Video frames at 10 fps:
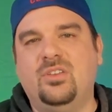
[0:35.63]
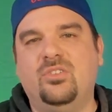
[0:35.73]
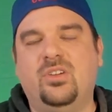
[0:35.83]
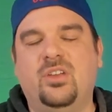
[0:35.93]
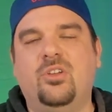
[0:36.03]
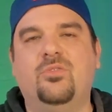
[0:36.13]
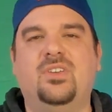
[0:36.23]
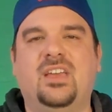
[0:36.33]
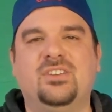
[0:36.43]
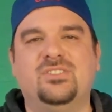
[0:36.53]
you'll get
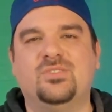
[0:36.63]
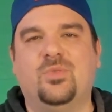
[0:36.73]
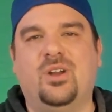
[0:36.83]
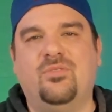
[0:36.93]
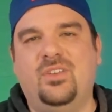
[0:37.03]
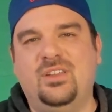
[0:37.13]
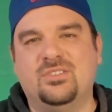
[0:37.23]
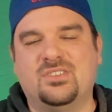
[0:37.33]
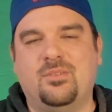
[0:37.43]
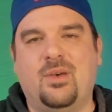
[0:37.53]
notifications when our
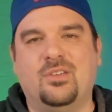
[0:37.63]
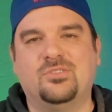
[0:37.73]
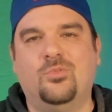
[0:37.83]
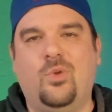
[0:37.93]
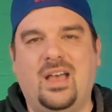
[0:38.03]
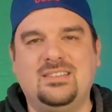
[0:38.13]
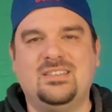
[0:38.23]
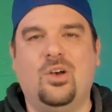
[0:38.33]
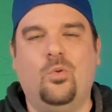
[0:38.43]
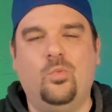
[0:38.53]
videos come out twice
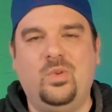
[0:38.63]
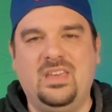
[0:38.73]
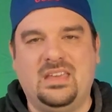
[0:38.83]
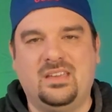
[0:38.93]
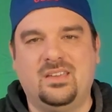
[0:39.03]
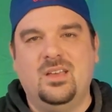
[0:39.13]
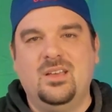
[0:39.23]
a week.